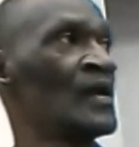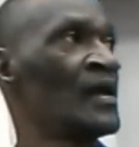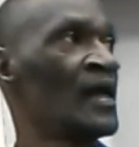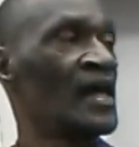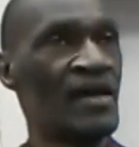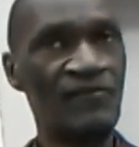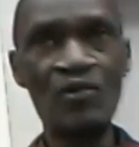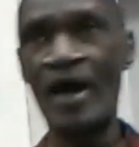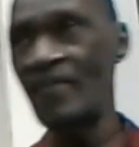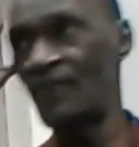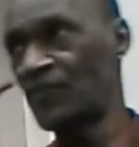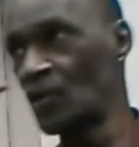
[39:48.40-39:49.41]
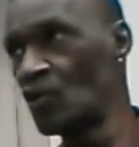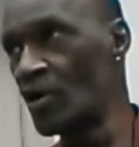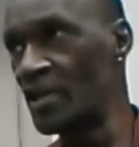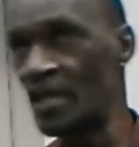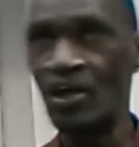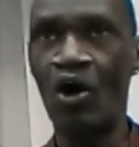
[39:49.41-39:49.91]
And if you ain't fluid
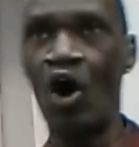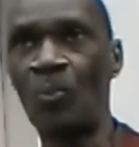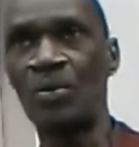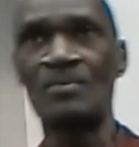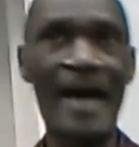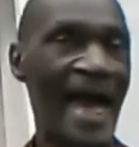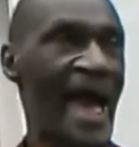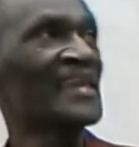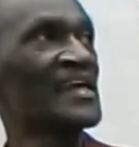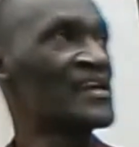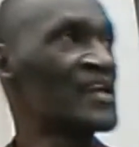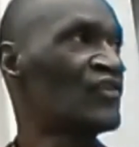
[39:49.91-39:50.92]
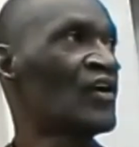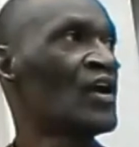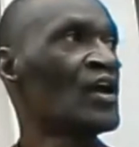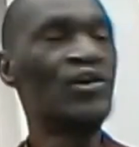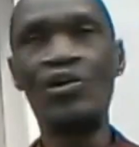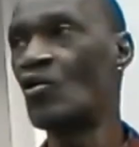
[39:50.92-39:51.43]
in your open-mindedness,
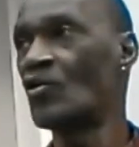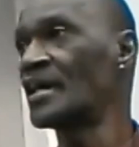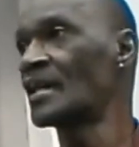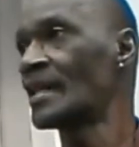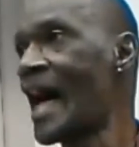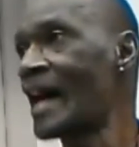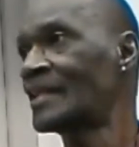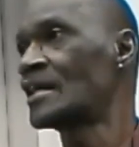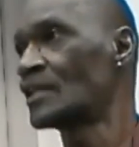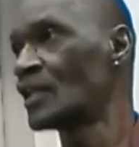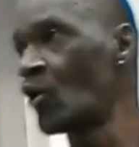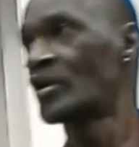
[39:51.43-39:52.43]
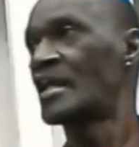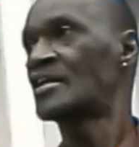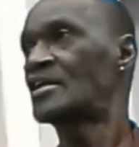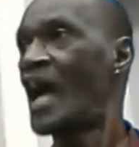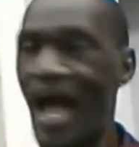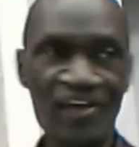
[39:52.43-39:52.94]
you'll get locked and loaded and
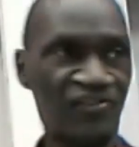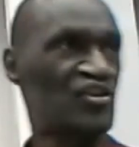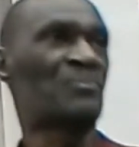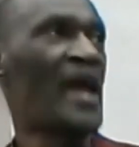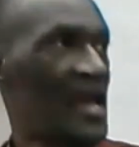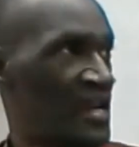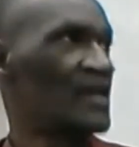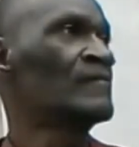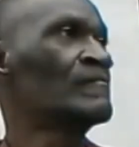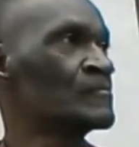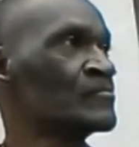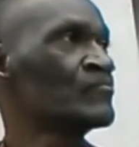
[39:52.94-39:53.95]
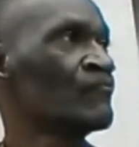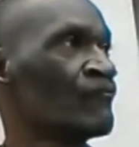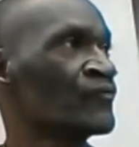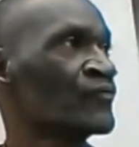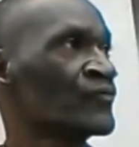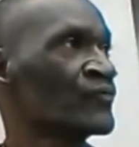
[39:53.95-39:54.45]
constipated.
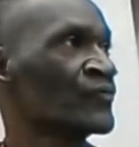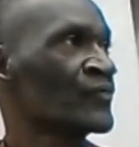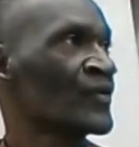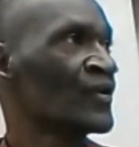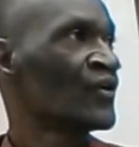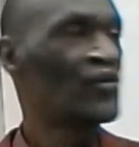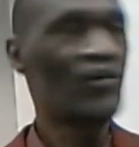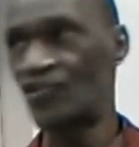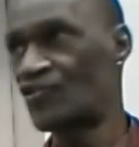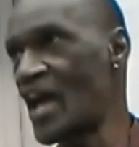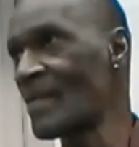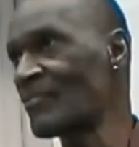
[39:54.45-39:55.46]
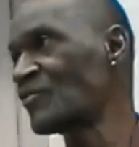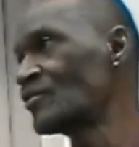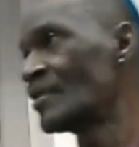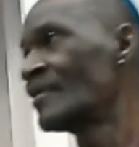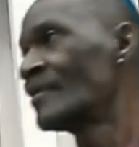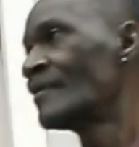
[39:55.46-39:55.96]
So the steps are
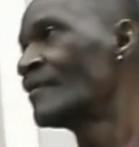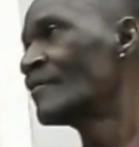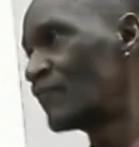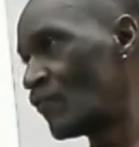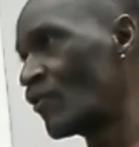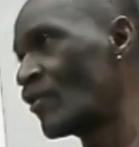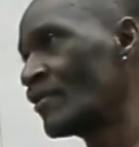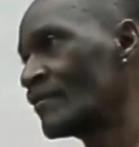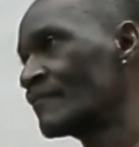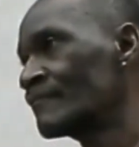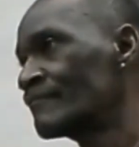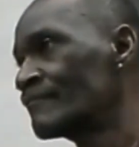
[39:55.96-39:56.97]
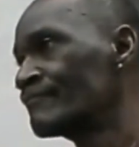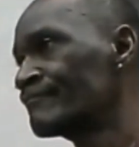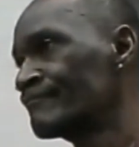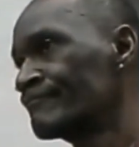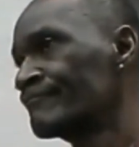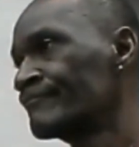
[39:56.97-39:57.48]
for
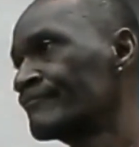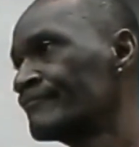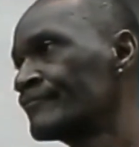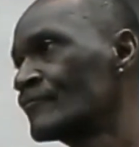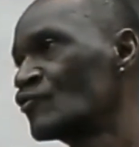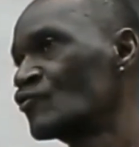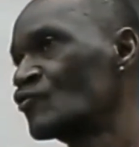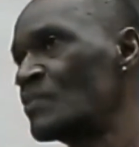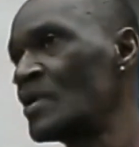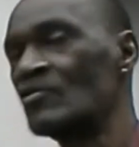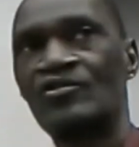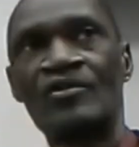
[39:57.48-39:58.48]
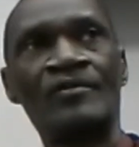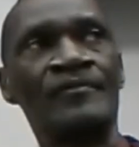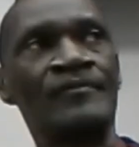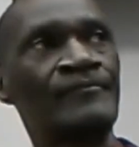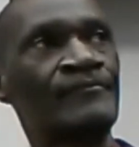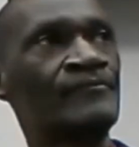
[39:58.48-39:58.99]
spiritual
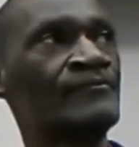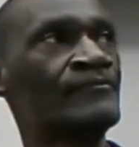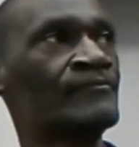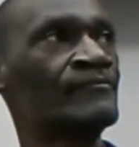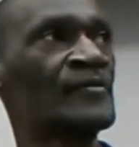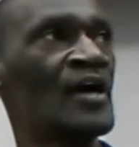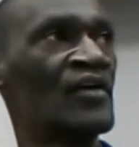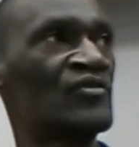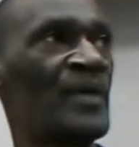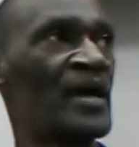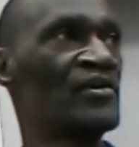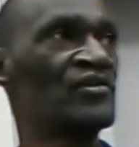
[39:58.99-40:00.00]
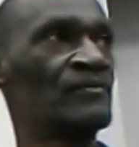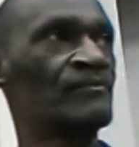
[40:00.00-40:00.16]
constipation